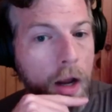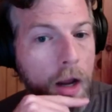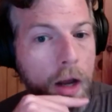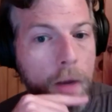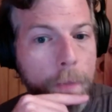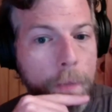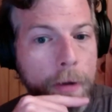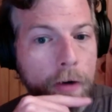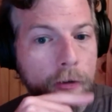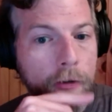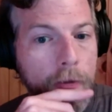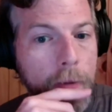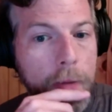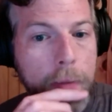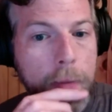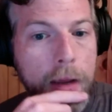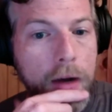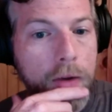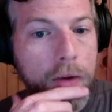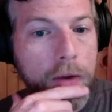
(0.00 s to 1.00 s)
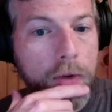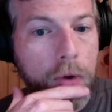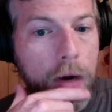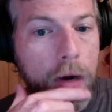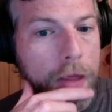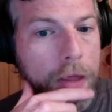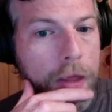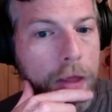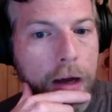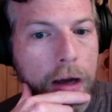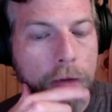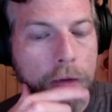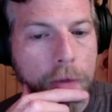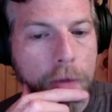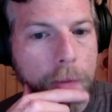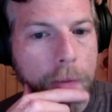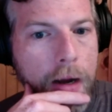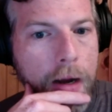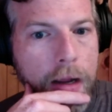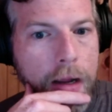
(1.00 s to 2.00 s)
appears to be mandatory. I think
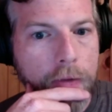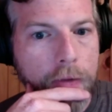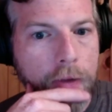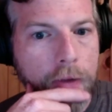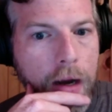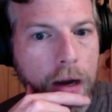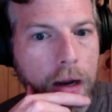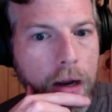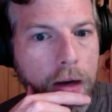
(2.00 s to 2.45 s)
everybody is in it.